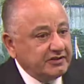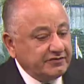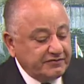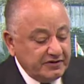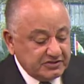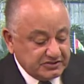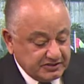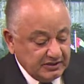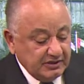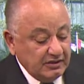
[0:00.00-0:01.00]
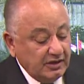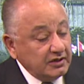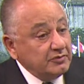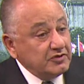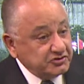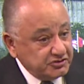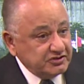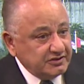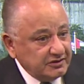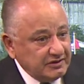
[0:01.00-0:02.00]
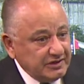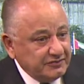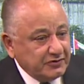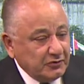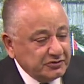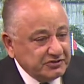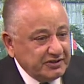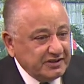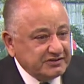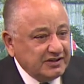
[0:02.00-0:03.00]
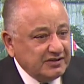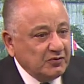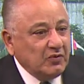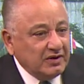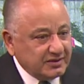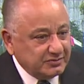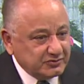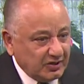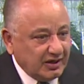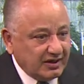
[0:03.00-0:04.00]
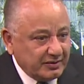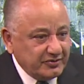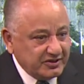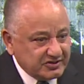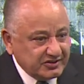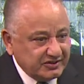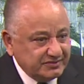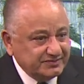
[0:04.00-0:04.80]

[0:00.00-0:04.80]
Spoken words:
Affairs and Emergency Relief Coordinator, welcome to Al-Arabiya, sir.